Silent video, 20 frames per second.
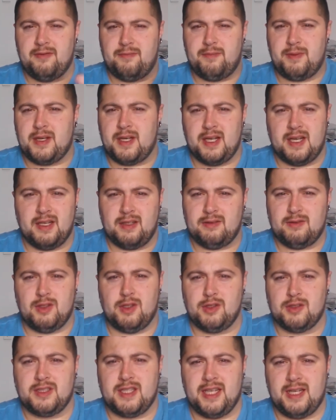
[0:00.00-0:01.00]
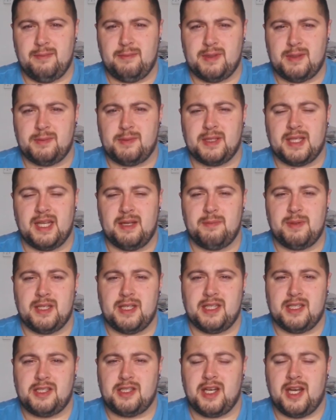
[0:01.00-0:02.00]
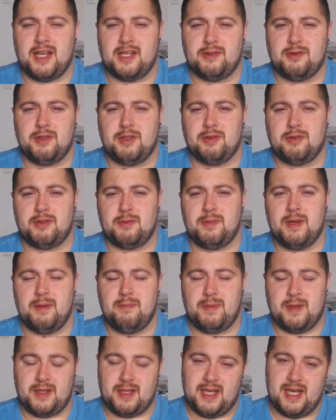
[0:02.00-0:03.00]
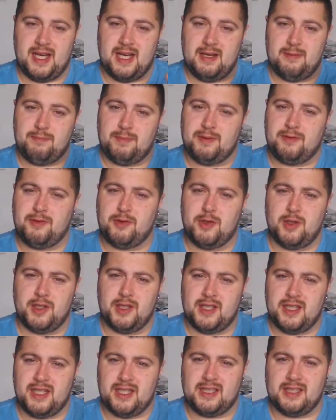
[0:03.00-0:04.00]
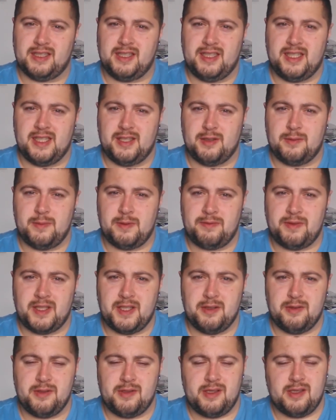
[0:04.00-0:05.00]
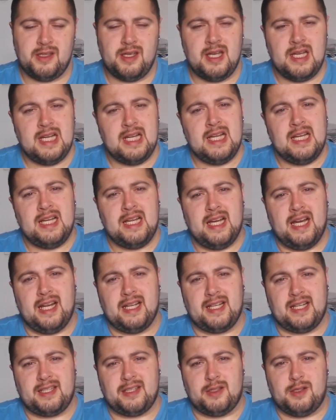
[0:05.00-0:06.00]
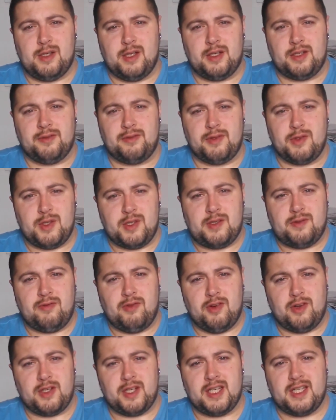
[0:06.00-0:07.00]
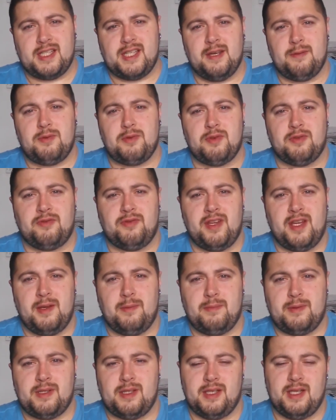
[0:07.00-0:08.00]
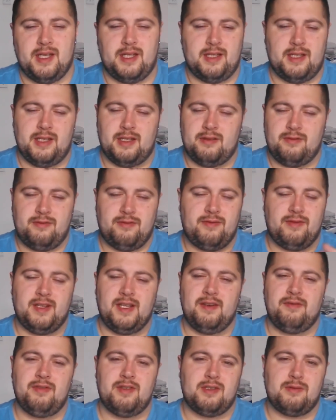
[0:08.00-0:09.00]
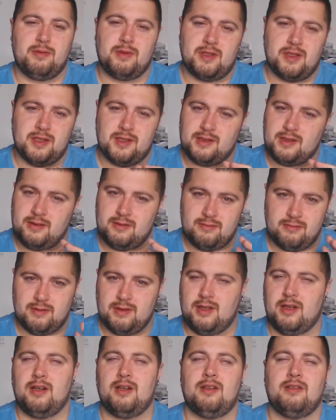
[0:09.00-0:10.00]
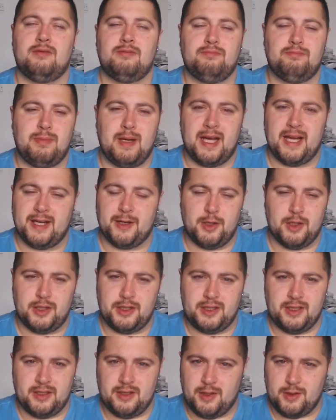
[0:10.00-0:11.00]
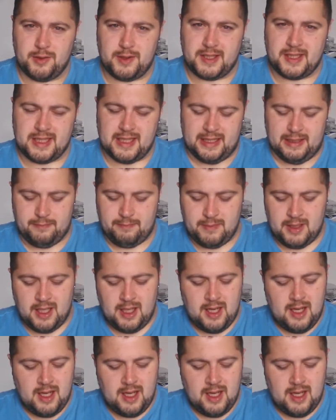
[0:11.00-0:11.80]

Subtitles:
you've been a long time subscriber to the channel, you'll remember that before I deleted all my videos, I did a lot of reviews for Exceptional Vapes and their flavours were just bang on all the time.